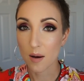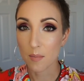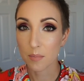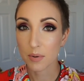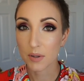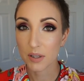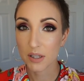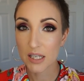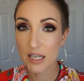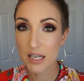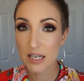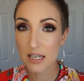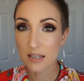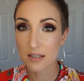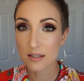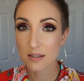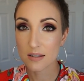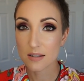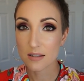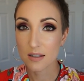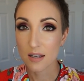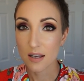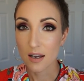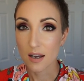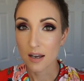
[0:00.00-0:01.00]

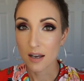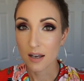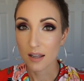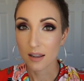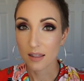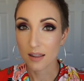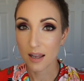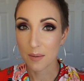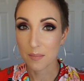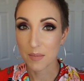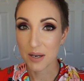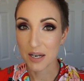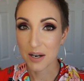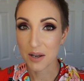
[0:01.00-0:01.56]
please let me